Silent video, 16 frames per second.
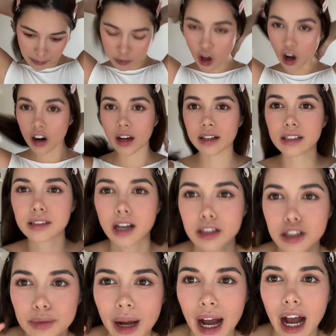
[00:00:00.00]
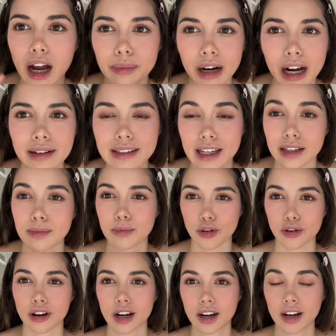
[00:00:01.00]
not going to touch my eyebrows
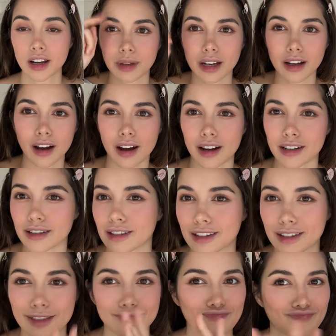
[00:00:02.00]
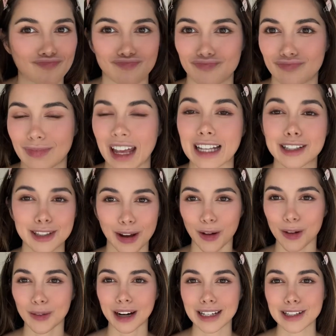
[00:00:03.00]
anymore because it's
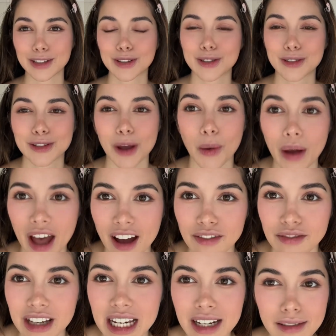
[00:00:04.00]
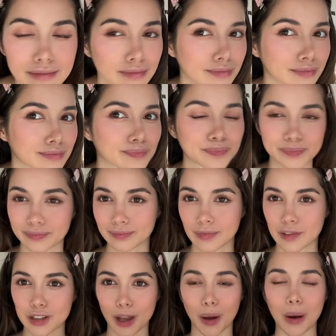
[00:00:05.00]
already so heavy.
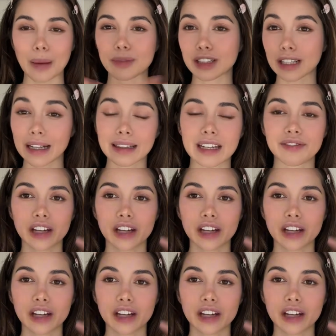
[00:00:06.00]
So I'm just going to leave it